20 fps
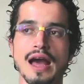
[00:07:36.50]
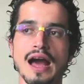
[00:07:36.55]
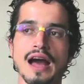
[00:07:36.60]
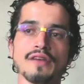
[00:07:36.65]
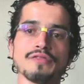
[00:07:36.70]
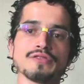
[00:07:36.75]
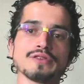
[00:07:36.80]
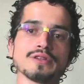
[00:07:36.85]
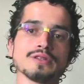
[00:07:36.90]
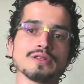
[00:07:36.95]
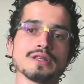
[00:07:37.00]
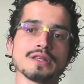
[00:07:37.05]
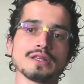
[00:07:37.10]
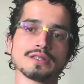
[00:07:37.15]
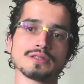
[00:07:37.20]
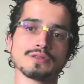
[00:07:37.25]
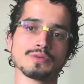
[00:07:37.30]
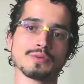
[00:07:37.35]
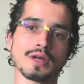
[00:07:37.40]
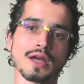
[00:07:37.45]
After
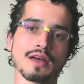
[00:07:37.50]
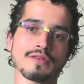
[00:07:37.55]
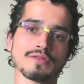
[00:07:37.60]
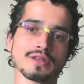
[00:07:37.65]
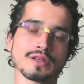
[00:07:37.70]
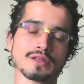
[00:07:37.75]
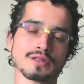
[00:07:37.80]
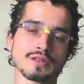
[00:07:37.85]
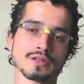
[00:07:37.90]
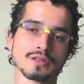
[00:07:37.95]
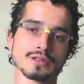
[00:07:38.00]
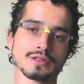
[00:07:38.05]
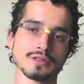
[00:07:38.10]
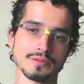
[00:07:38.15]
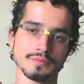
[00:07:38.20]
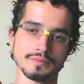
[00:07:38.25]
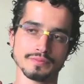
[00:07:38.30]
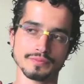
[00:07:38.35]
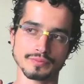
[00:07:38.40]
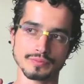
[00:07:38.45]
this, we have the
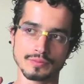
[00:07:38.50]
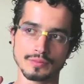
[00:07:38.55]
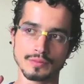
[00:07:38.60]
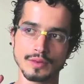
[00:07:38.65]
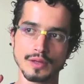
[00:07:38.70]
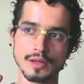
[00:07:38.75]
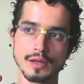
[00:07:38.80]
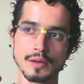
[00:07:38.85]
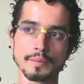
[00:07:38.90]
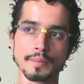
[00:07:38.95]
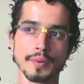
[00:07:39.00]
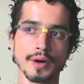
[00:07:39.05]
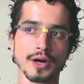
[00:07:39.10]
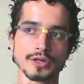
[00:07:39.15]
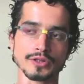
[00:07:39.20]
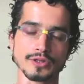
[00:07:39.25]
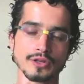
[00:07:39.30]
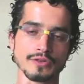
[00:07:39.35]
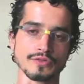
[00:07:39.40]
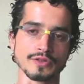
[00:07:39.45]
third
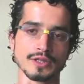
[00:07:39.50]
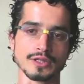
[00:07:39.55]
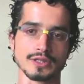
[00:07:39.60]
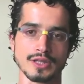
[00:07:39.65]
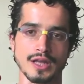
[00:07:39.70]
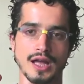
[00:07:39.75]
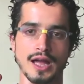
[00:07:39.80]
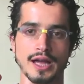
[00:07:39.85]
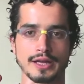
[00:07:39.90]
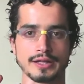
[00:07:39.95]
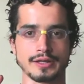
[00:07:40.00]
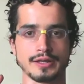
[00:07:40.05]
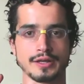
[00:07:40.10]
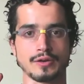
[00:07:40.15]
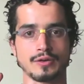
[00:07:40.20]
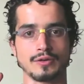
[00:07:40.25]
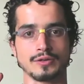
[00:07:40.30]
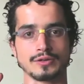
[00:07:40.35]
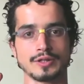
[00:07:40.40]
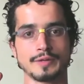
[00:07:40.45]
part of this Agni
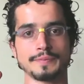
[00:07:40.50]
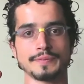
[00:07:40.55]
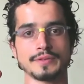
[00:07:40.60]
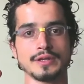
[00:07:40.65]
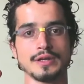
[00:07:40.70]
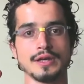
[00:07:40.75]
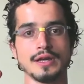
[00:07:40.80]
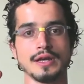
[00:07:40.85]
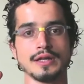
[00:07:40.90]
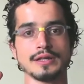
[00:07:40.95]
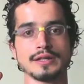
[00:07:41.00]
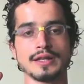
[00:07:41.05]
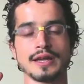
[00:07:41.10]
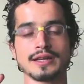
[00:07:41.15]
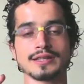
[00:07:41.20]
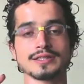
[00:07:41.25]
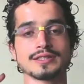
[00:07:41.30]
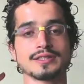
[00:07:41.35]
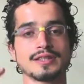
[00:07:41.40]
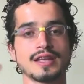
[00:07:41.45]
concept, that
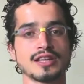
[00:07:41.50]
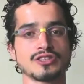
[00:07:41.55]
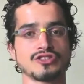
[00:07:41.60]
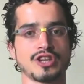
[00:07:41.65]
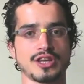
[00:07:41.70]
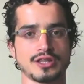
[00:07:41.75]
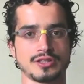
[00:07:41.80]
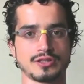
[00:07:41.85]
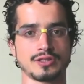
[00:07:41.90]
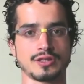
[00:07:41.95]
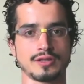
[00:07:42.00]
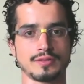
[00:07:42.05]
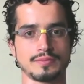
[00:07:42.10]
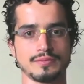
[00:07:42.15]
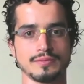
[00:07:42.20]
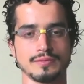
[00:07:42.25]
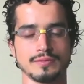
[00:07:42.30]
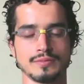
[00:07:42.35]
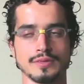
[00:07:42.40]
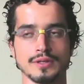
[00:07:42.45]
is digestion.
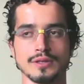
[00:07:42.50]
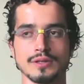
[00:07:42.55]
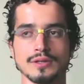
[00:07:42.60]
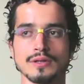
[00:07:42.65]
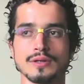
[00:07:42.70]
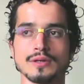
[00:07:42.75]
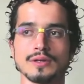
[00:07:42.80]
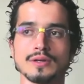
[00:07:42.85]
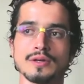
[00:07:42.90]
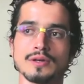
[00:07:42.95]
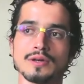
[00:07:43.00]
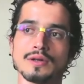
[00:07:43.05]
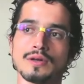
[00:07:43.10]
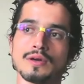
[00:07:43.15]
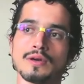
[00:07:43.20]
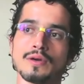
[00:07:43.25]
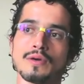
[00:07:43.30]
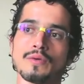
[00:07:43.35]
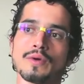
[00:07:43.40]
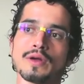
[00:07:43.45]

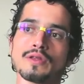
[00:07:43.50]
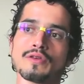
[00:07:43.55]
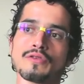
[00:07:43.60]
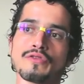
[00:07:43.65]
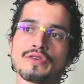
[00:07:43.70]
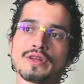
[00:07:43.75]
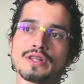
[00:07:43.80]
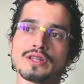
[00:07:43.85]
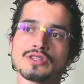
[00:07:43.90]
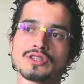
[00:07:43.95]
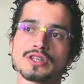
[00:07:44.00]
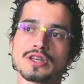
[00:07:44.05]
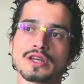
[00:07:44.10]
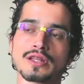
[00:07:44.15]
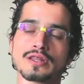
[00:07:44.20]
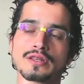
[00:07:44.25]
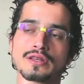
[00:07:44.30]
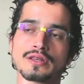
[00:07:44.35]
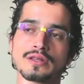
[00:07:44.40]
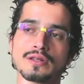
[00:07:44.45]
When you finish
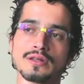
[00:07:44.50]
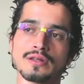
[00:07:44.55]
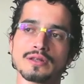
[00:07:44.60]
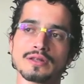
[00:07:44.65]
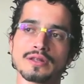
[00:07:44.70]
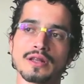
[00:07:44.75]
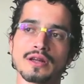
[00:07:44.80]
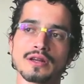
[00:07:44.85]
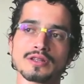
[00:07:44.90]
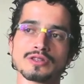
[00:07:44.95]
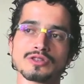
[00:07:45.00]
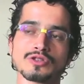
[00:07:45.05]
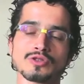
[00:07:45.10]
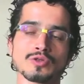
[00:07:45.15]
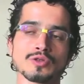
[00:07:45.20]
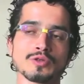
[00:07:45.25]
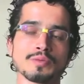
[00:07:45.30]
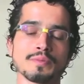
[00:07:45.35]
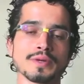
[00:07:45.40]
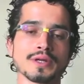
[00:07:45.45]
eating, there
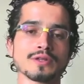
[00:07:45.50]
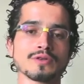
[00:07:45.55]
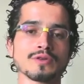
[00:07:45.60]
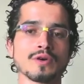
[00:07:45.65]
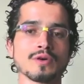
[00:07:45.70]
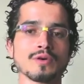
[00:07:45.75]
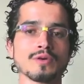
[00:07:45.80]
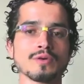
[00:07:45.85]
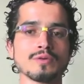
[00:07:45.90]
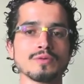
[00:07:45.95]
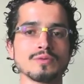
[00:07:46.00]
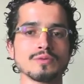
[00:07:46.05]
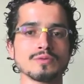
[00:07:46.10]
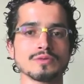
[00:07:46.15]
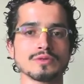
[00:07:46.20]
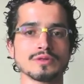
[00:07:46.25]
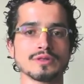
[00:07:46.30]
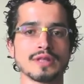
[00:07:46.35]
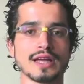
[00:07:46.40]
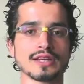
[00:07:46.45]
should be no
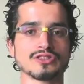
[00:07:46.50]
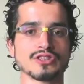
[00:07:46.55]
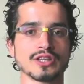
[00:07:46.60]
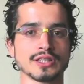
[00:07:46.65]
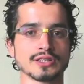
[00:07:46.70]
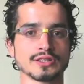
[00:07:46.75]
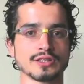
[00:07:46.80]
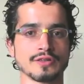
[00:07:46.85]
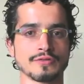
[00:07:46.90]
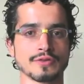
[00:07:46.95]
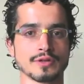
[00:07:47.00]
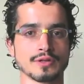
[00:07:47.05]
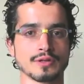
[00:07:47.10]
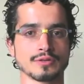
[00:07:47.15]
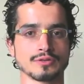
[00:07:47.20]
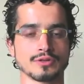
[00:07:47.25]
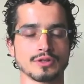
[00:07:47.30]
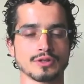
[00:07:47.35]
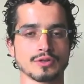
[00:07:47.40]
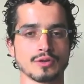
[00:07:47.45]
digestive
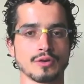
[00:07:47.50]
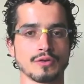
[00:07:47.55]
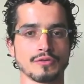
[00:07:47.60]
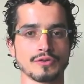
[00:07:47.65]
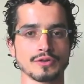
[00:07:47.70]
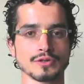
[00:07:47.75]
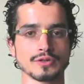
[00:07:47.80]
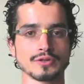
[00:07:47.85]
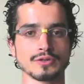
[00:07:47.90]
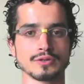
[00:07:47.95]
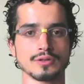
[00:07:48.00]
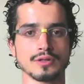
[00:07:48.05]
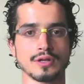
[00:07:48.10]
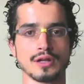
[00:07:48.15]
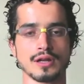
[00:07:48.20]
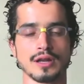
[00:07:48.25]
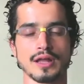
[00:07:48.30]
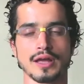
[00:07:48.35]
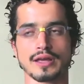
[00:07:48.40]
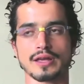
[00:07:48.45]
discomfort,
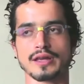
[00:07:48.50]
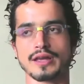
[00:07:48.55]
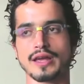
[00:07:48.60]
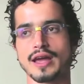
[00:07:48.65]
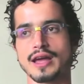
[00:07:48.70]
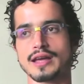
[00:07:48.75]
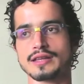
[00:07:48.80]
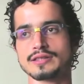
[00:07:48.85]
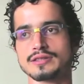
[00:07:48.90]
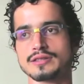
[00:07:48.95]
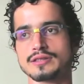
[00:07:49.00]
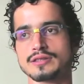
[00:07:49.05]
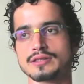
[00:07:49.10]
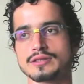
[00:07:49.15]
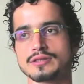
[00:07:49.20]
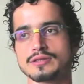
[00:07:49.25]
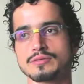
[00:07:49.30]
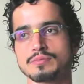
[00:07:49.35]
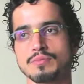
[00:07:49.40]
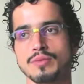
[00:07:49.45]
like
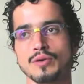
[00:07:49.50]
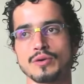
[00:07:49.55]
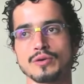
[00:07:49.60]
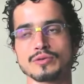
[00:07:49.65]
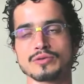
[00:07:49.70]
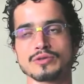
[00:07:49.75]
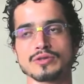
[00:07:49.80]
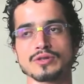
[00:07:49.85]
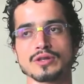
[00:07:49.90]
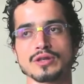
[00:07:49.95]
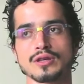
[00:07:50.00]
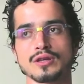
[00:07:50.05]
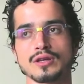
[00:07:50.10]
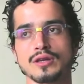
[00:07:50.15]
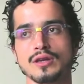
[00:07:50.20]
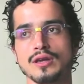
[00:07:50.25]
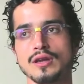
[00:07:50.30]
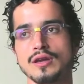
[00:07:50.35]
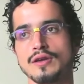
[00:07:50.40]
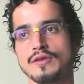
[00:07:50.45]
gases, bloating,
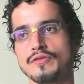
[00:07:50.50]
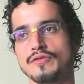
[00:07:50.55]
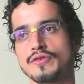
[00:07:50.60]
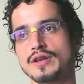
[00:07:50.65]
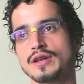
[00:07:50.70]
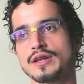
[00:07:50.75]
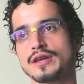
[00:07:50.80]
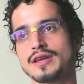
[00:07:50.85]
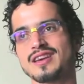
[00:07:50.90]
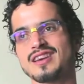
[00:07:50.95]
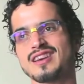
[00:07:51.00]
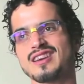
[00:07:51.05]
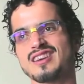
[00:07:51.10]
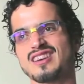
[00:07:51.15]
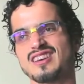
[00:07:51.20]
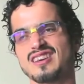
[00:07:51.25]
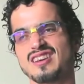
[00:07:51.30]
feeling